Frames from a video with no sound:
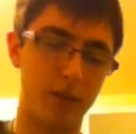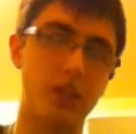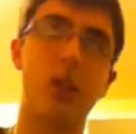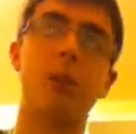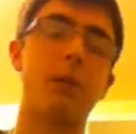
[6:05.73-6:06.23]

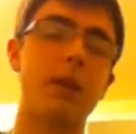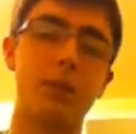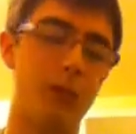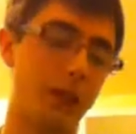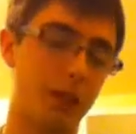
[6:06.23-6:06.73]
strumming pattern,
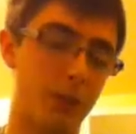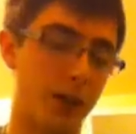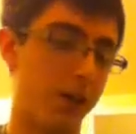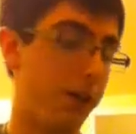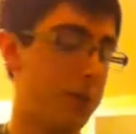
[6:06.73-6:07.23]
picking
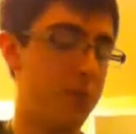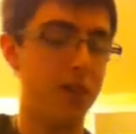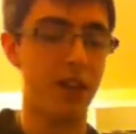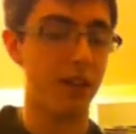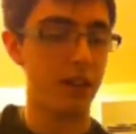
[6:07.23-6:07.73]
pattern,
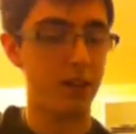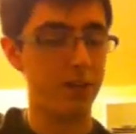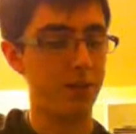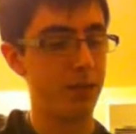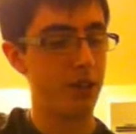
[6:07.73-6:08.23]
and then
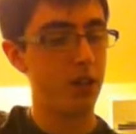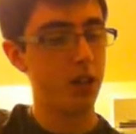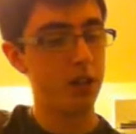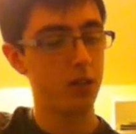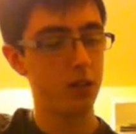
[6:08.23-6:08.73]

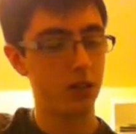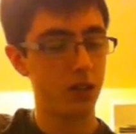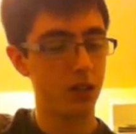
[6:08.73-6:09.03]
so it's